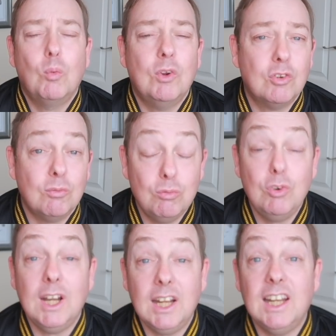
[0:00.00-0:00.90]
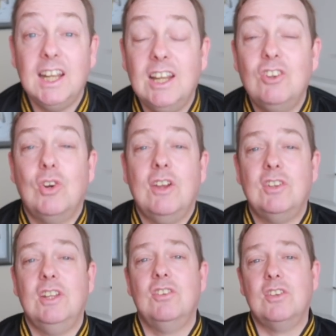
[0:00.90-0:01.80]
with some really
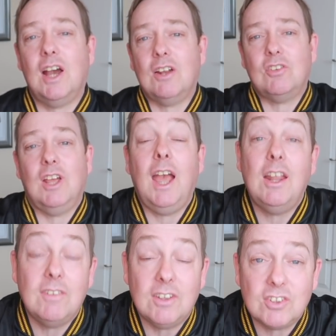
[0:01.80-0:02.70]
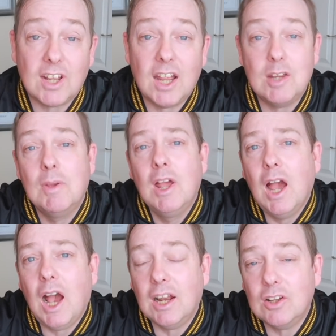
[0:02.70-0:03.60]
interesting stats ahead of this game,
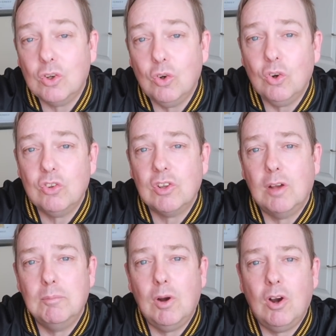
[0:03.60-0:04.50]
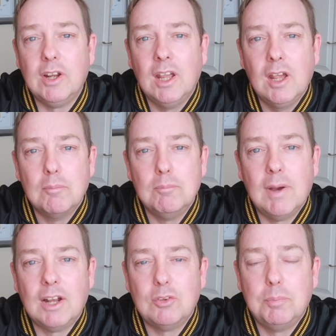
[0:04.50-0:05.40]
and of course my
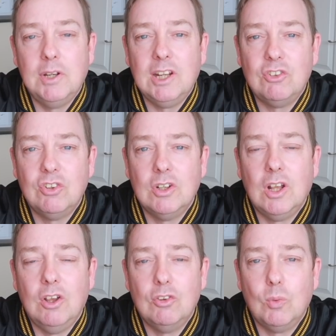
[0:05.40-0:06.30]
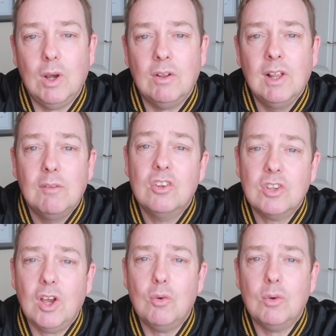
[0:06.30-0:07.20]
match prediction as well.
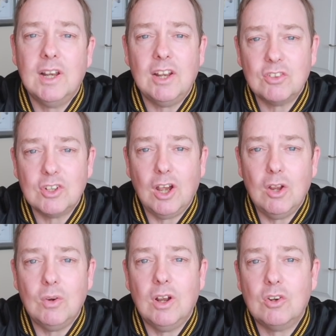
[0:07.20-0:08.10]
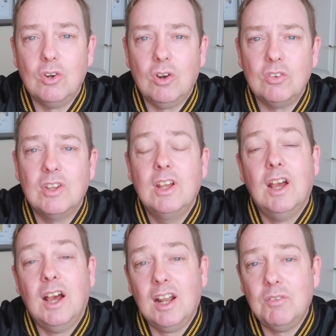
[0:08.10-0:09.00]
So let's go across
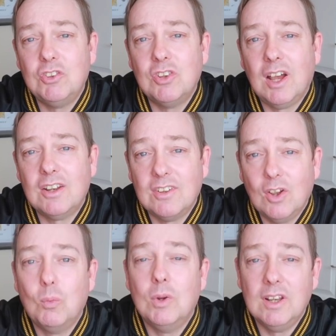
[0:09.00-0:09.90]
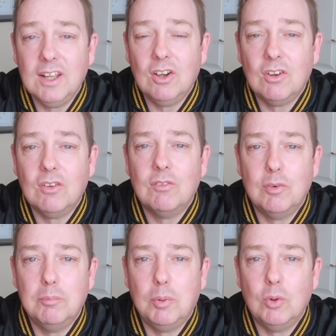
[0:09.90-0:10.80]
and have a chat with Leon from